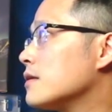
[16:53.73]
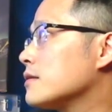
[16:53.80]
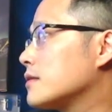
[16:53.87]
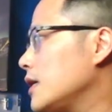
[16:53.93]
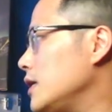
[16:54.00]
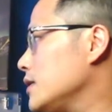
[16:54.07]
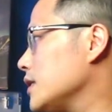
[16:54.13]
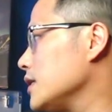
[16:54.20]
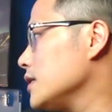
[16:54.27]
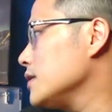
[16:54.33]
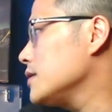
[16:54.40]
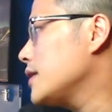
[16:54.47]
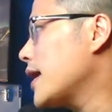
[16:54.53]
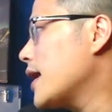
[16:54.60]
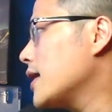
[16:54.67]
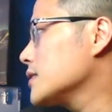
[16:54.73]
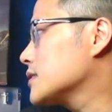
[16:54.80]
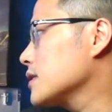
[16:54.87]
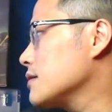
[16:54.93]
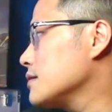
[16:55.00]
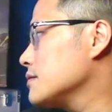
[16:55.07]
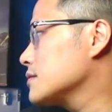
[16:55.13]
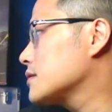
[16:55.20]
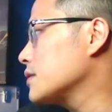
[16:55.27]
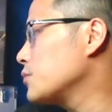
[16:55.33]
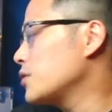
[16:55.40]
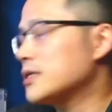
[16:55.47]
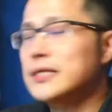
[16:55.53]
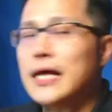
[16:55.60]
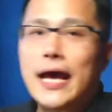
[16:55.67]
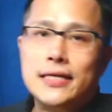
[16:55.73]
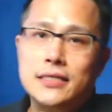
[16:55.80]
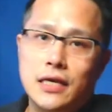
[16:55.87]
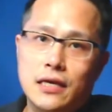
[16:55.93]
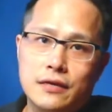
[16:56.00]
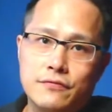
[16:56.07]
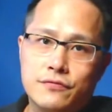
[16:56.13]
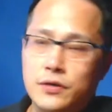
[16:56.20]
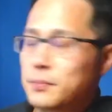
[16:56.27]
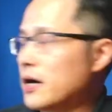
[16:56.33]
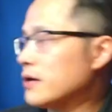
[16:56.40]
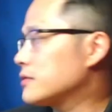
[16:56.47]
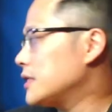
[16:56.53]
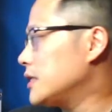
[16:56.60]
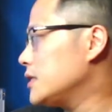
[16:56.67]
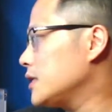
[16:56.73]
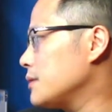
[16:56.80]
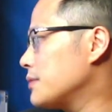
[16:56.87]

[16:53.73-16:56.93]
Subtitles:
Didi, yeah, someone is asking about Didi,